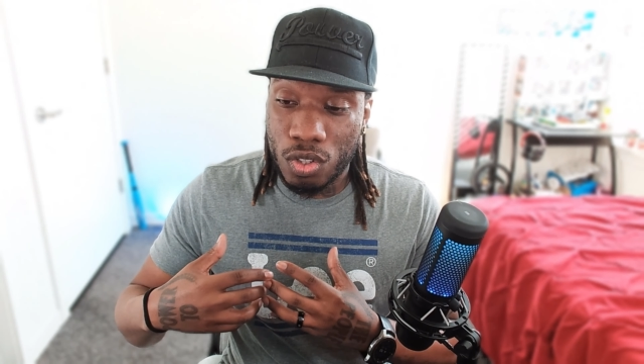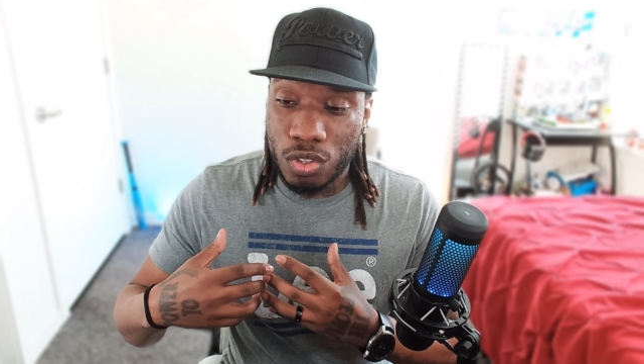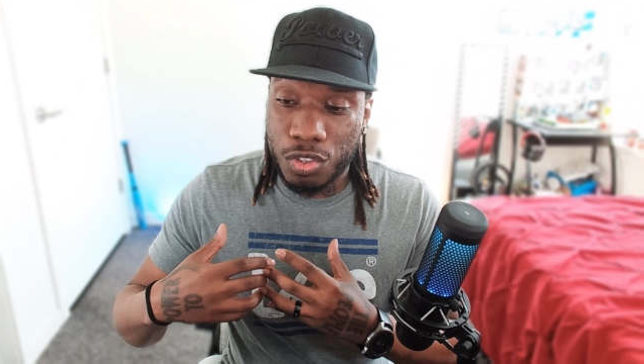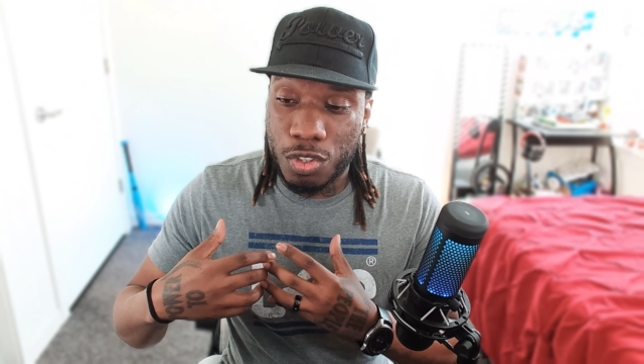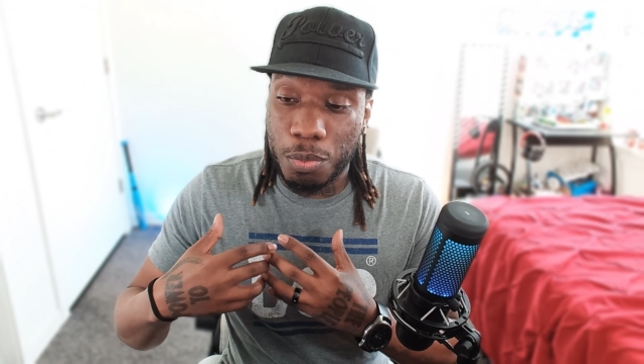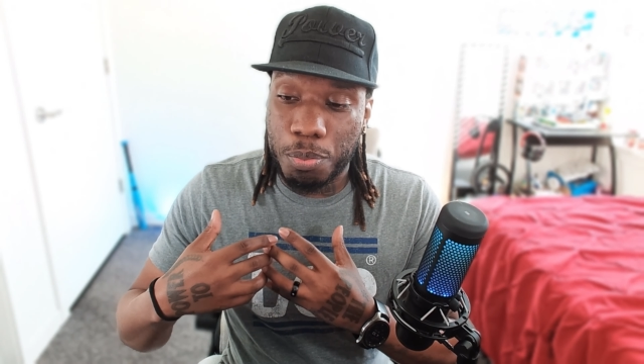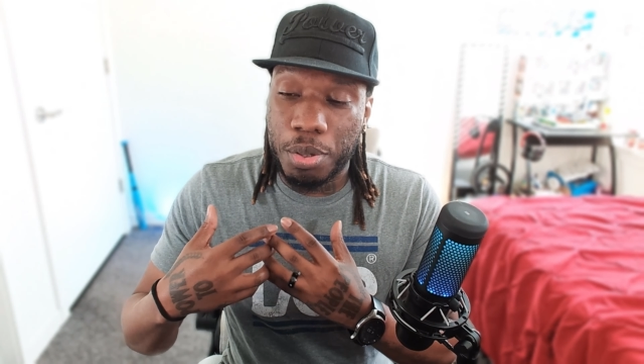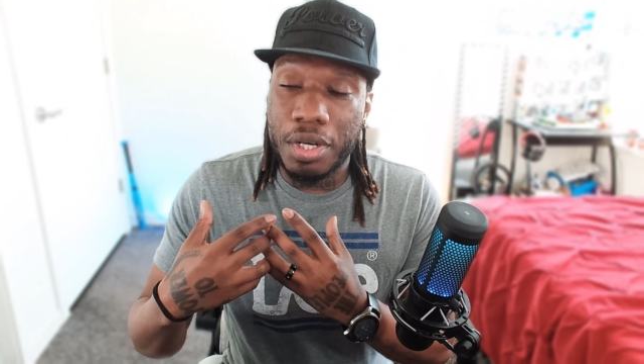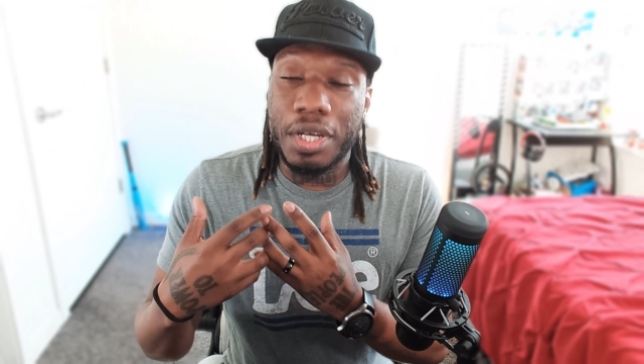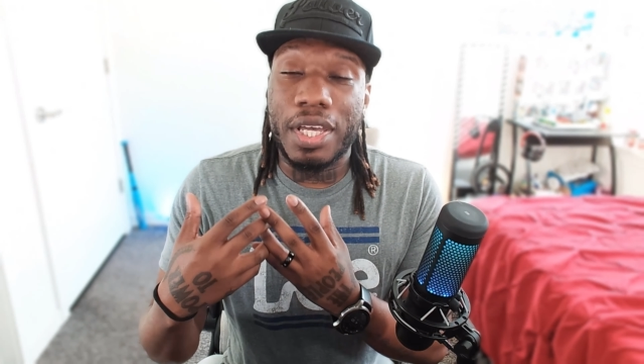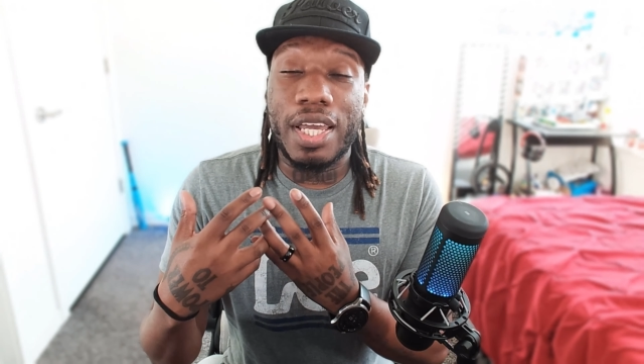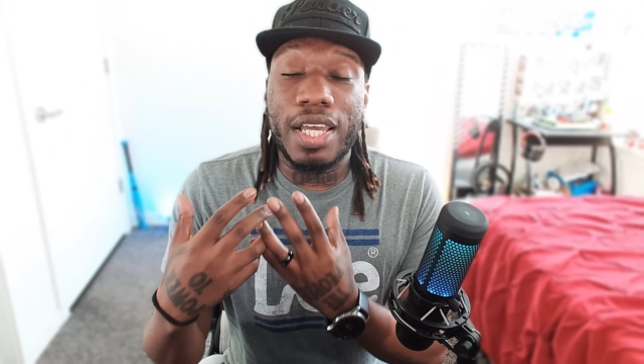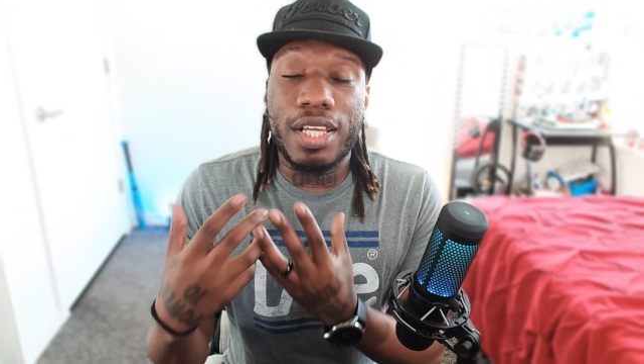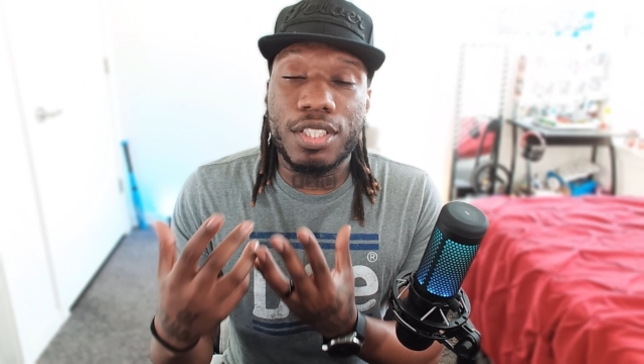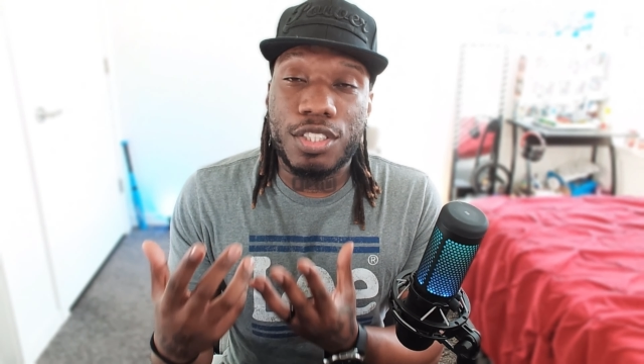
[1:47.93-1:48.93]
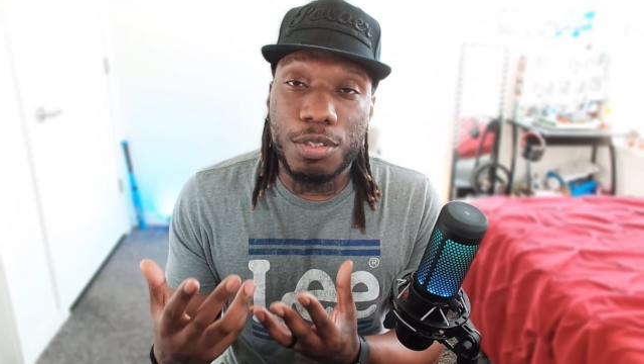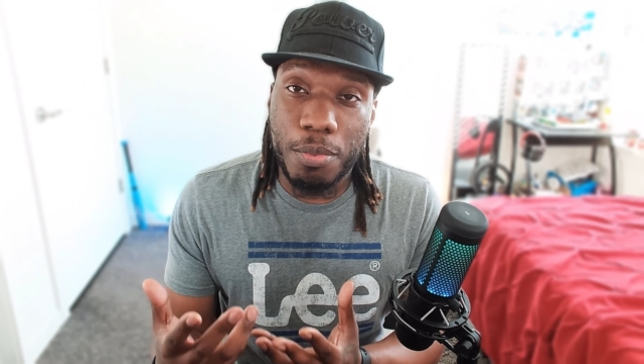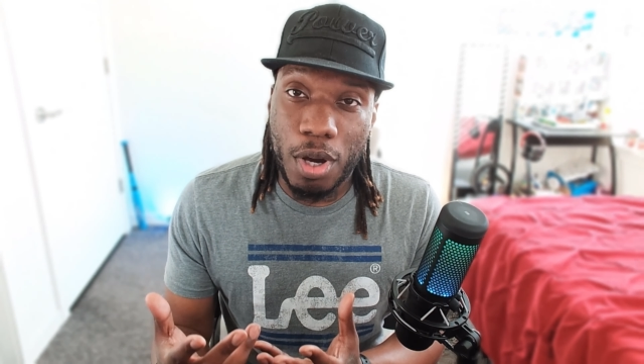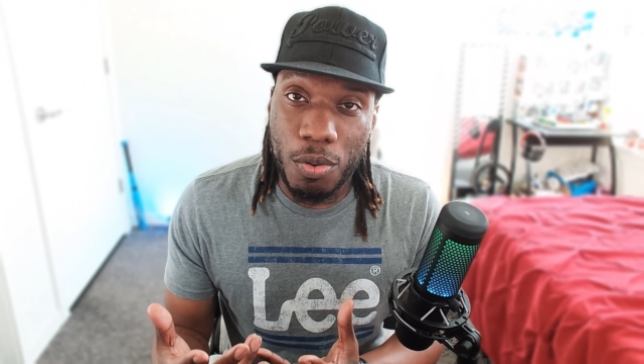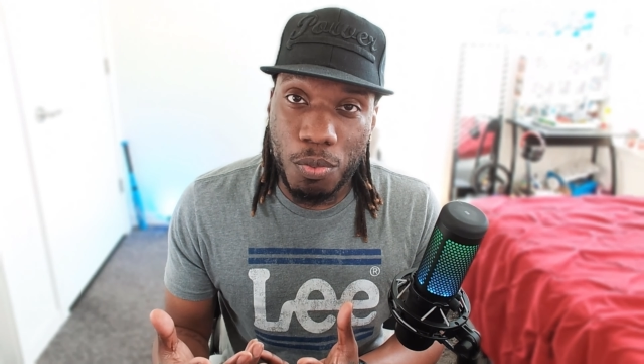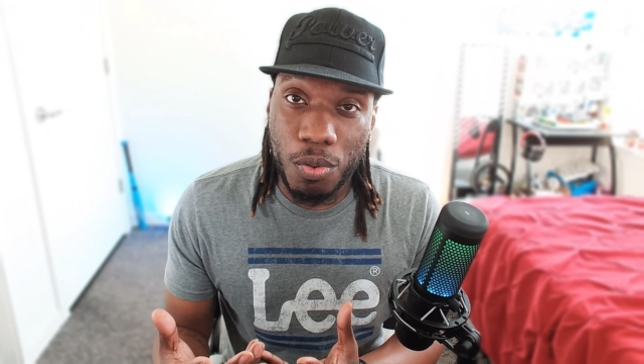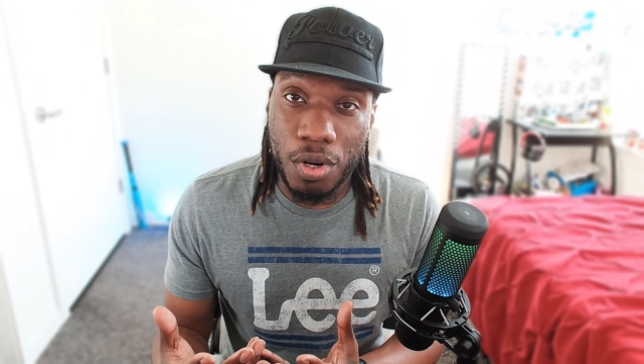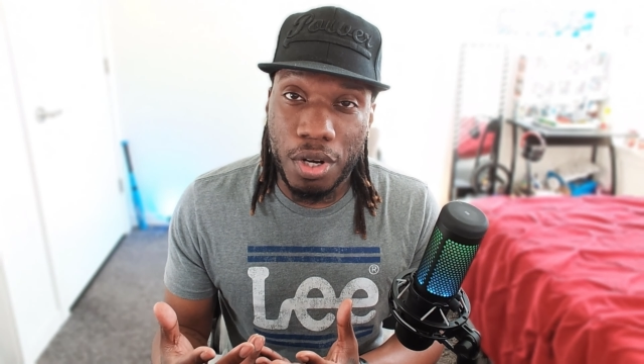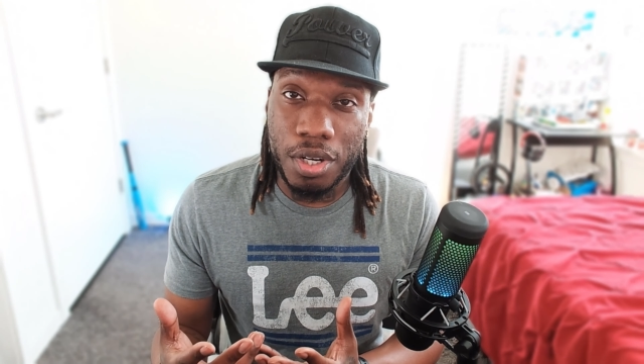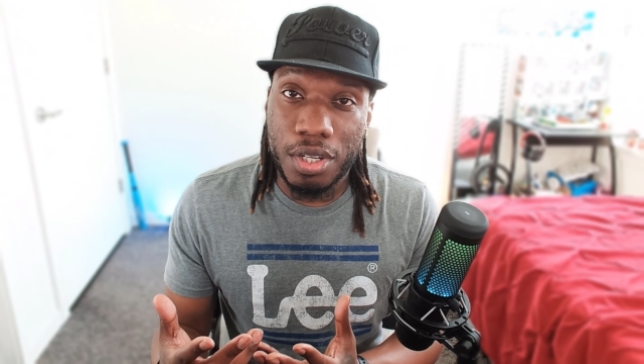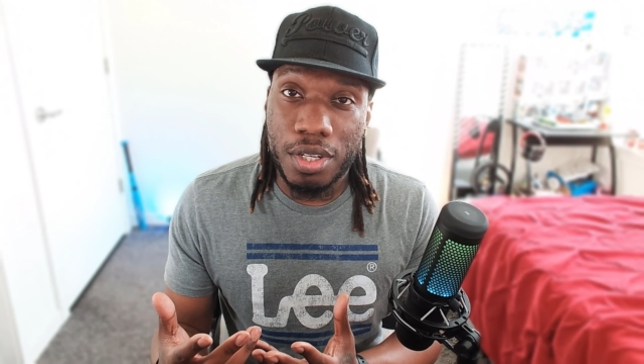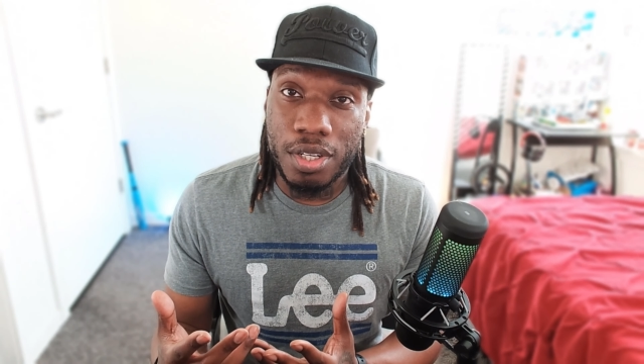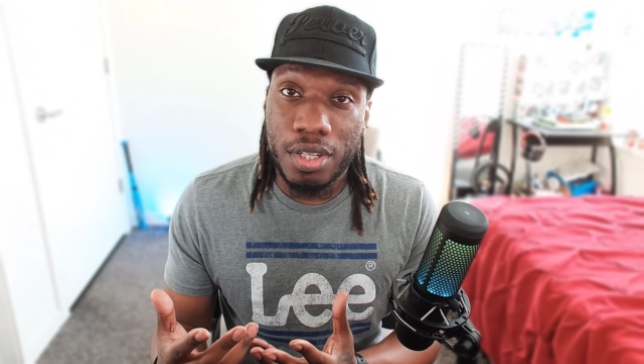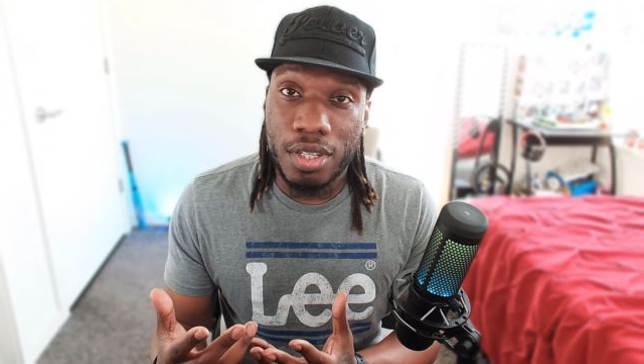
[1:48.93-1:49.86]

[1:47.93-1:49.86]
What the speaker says: to put into my work